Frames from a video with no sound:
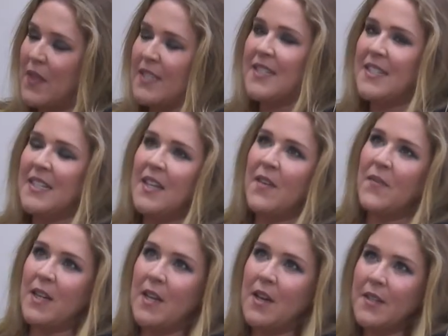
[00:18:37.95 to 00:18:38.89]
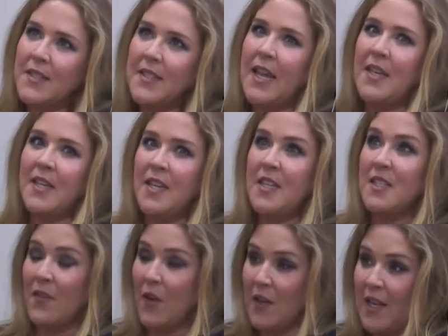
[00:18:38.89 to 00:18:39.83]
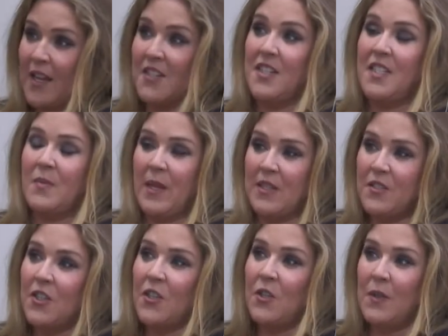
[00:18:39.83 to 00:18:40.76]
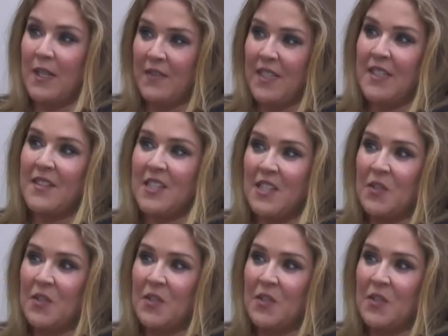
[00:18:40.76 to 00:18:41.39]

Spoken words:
Well, this is it. Of the last 10 years, I've only actually spent 2 living in